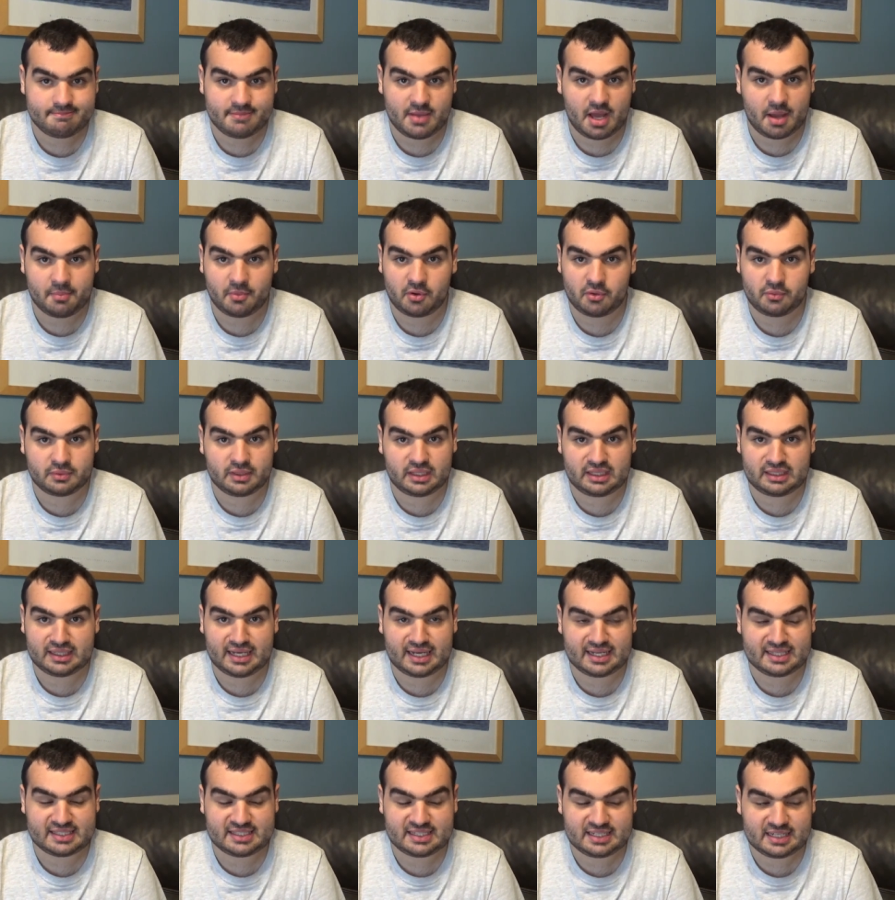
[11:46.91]
I'm only
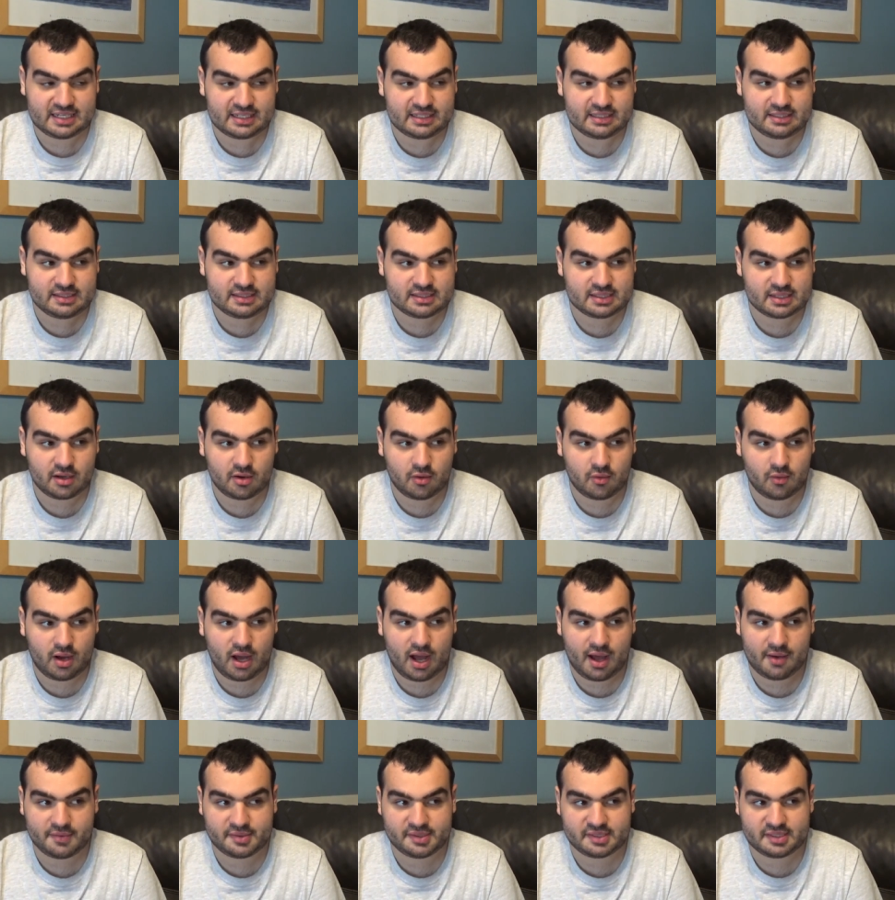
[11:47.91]
19, so
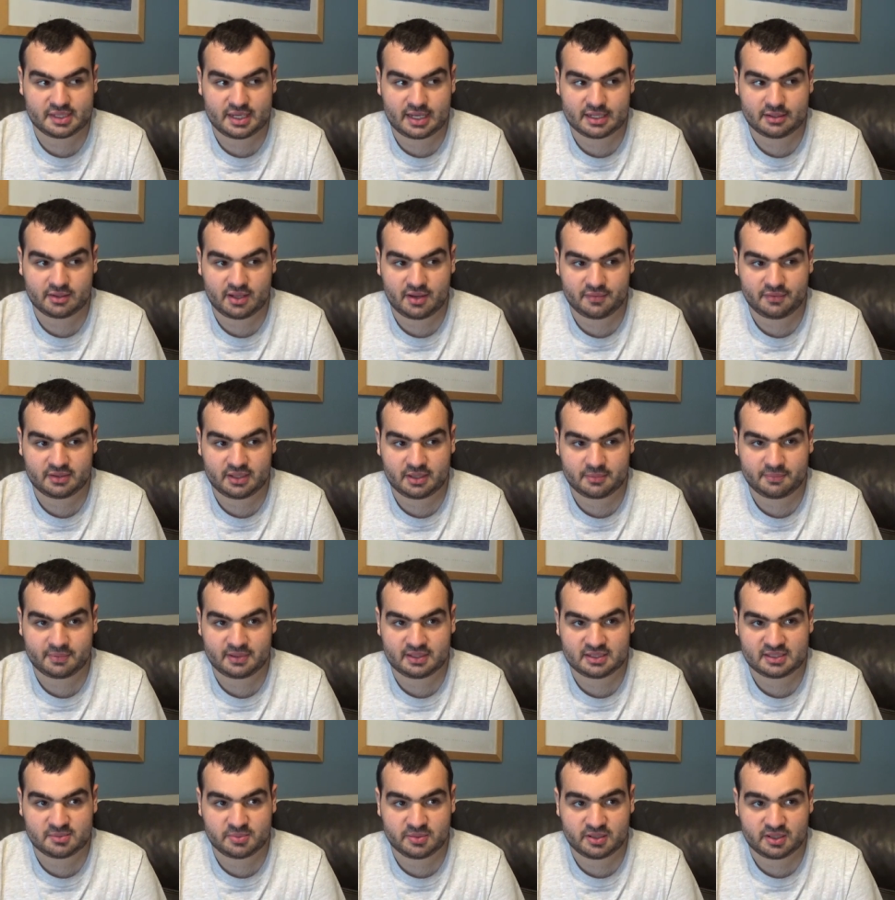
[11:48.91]
obviously I don't have enough
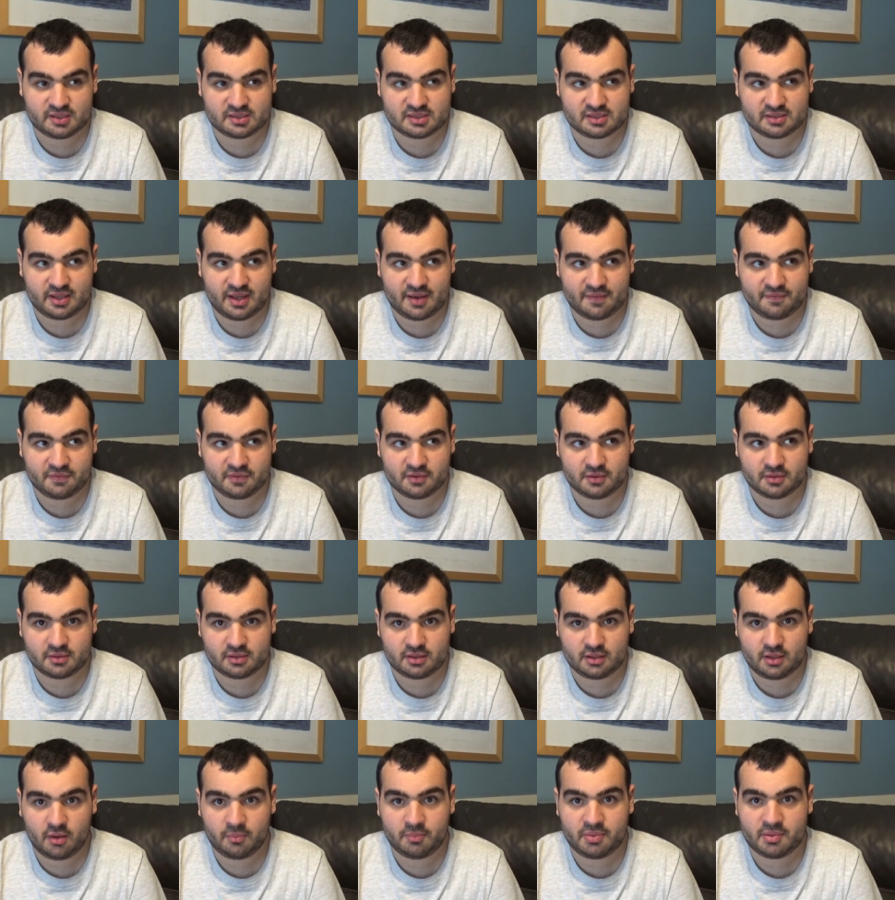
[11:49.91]
experience in life for,
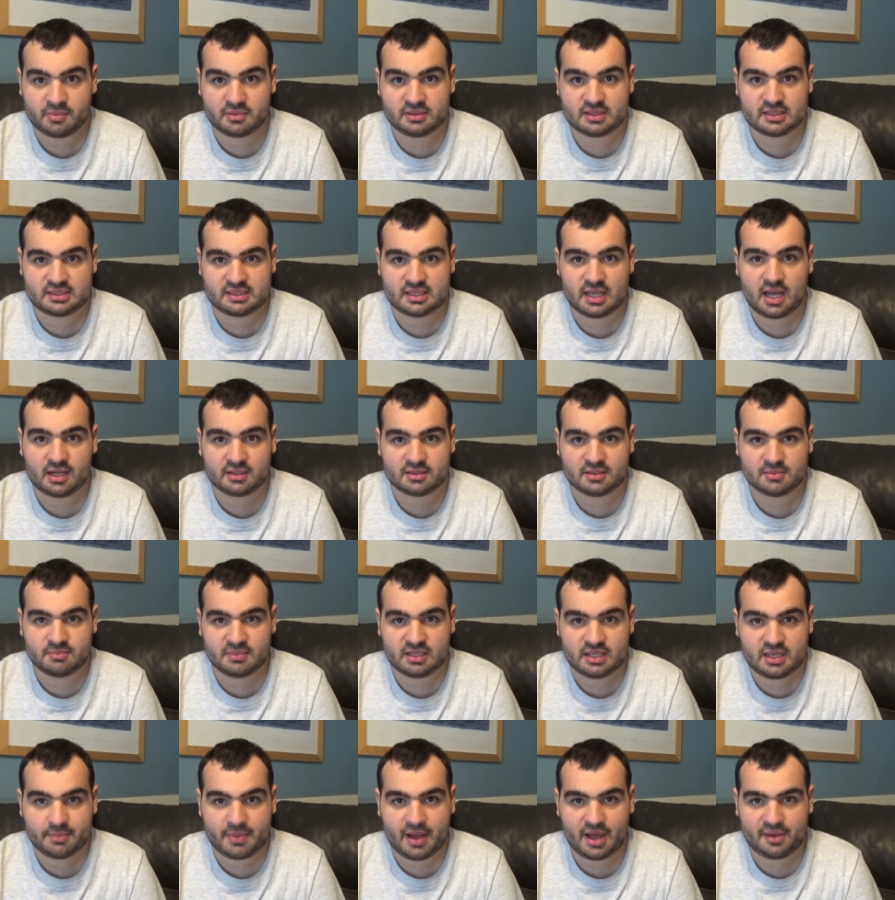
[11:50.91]
you know, people to talk to
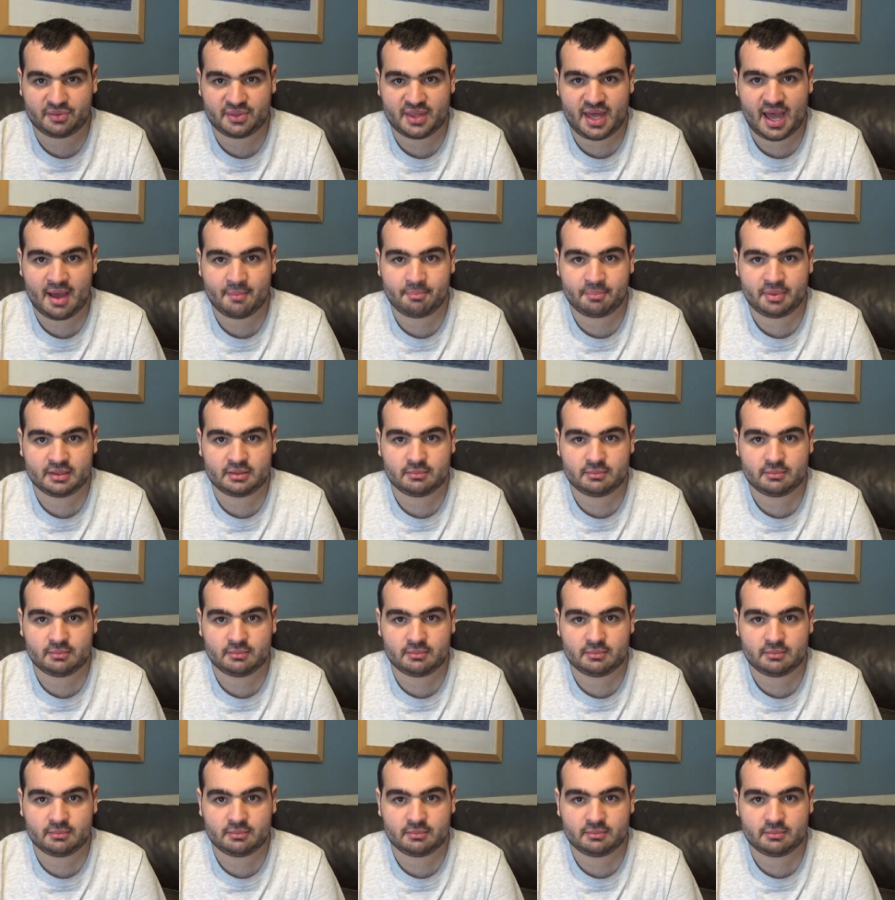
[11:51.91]
me about that.